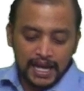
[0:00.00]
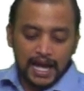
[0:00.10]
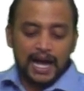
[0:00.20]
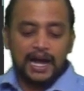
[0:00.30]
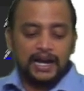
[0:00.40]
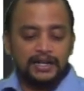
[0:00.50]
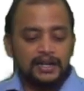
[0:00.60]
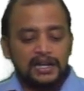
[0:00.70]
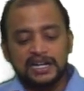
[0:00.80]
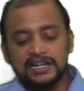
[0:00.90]

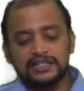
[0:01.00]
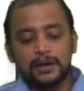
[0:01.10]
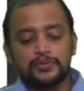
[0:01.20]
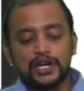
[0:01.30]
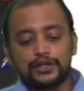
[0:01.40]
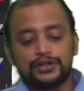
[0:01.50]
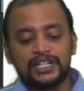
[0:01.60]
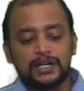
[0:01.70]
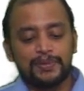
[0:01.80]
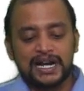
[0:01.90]
and it is subject to
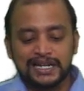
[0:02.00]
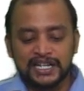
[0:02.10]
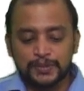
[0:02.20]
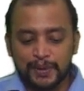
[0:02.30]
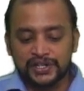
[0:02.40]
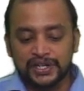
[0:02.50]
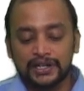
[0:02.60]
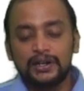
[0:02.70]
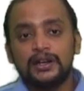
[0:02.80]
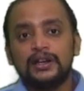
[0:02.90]
third party
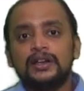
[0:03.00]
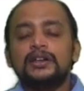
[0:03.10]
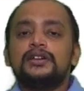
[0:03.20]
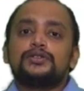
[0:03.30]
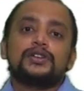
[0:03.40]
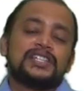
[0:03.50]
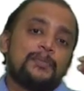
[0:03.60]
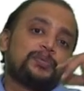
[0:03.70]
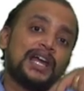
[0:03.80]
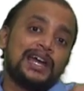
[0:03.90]
inspection. So
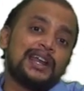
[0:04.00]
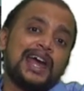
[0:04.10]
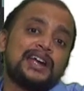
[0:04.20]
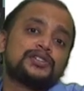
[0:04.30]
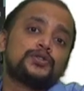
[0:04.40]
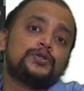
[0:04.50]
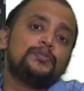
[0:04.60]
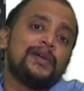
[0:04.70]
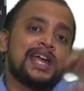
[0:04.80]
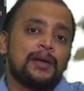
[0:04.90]
supplier has to
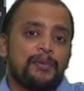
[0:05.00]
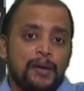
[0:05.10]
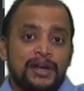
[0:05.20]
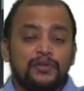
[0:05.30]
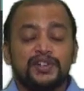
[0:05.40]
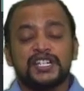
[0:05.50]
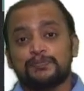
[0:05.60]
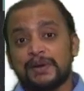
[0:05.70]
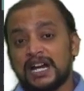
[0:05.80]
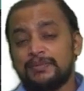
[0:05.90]
make a payment which is
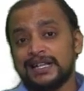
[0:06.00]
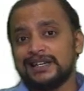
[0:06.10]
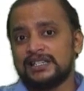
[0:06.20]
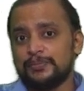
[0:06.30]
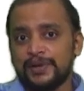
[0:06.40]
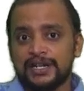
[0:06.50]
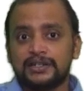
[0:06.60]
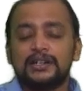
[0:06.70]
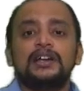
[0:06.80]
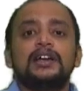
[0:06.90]
paid by the recipient
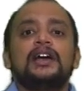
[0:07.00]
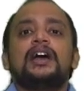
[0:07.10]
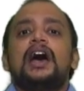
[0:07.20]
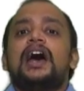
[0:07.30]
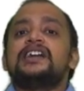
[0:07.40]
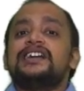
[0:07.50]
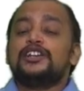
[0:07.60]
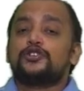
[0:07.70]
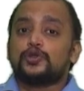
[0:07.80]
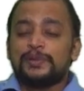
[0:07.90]
and it
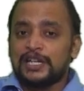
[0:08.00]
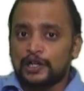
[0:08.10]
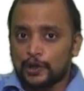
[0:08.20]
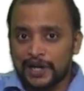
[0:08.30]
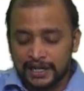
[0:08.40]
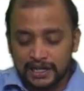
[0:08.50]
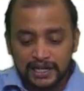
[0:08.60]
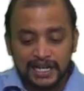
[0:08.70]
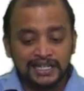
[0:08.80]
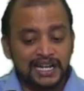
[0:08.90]
is to be included.
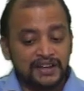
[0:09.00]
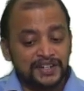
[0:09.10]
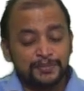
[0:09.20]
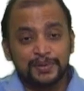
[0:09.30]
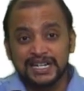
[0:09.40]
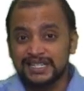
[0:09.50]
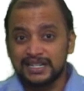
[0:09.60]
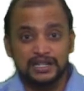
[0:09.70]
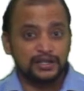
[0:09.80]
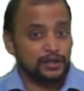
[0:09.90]
In the given price, it
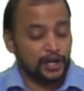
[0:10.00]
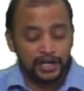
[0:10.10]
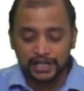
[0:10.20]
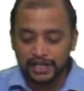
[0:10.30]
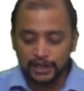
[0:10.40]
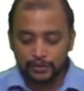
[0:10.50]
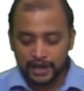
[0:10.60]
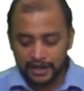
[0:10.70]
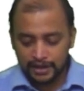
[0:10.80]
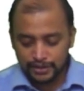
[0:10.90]
is not
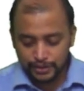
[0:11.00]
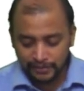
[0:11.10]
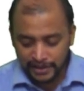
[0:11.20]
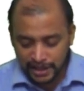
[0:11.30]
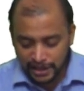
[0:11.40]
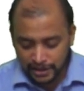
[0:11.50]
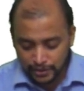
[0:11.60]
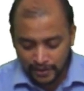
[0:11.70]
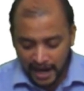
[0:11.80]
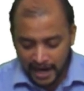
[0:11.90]
included. So we need
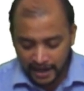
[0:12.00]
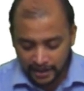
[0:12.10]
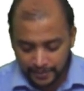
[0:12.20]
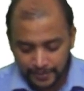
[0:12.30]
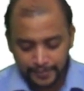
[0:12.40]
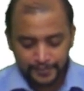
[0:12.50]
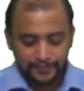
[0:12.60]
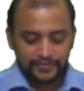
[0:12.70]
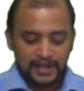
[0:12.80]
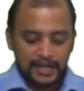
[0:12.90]
to add.
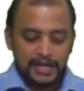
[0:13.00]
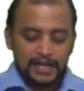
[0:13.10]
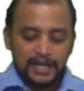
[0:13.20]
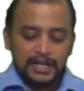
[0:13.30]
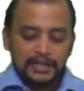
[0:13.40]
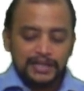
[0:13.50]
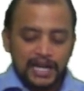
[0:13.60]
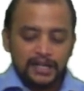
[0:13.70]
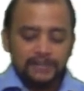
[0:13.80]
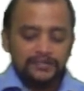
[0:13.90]

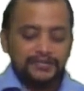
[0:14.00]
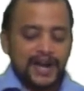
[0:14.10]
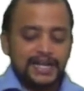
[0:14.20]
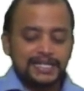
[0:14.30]
Then freight